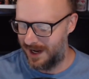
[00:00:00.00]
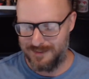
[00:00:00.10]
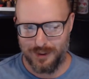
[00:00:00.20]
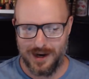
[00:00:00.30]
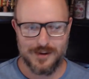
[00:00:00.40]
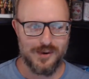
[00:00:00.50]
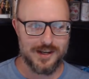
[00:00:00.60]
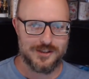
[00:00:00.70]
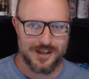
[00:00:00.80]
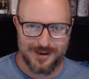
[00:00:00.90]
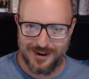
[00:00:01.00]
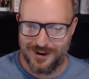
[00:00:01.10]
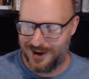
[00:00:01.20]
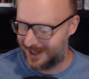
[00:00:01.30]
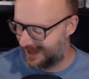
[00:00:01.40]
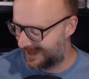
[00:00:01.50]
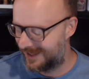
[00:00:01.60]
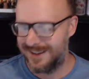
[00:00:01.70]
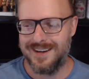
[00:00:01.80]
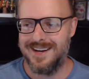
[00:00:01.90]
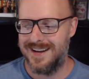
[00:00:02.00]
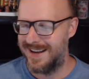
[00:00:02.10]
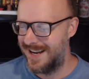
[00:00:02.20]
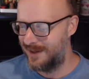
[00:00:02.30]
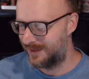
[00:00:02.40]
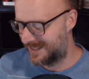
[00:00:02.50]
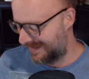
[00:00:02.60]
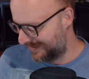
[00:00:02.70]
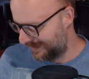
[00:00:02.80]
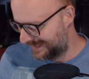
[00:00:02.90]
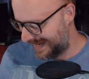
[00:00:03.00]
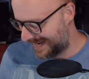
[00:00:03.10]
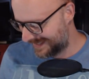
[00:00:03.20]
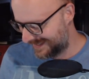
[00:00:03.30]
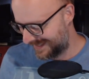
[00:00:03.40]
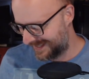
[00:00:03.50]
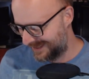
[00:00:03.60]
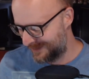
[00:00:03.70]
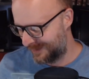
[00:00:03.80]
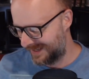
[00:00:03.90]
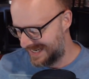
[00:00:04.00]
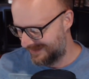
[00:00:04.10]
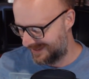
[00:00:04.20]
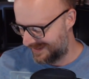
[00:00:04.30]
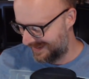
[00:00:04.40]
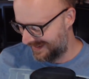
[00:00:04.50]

I'm buying one of Trump. He was giving me daggers. I couldn't believe it.